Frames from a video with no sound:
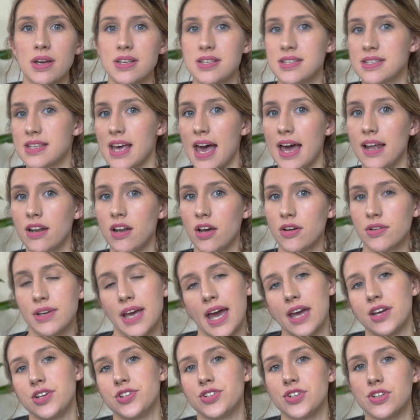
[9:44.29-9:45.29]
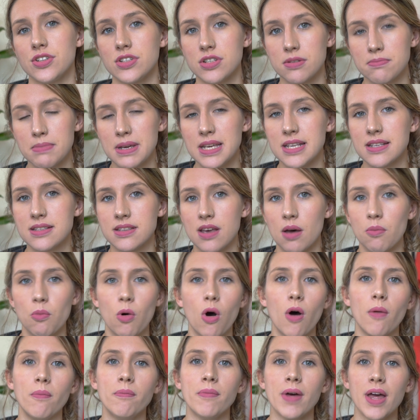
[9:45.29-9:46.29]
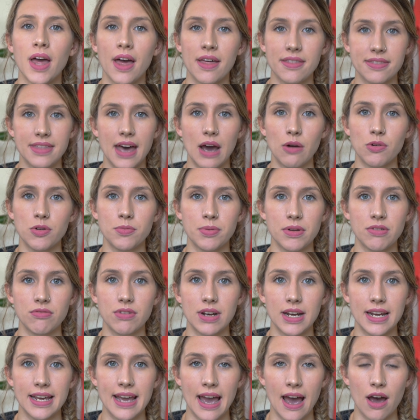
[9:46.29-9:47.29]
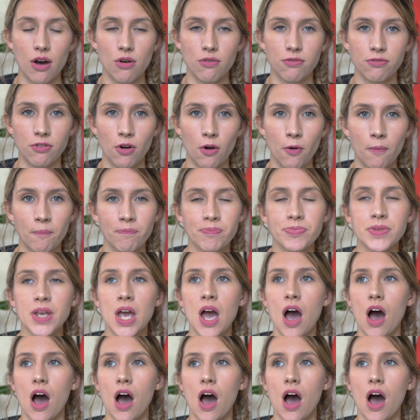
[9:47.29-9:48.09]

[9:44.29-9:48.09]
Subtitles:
a set location to meet someone, that would be really helpful.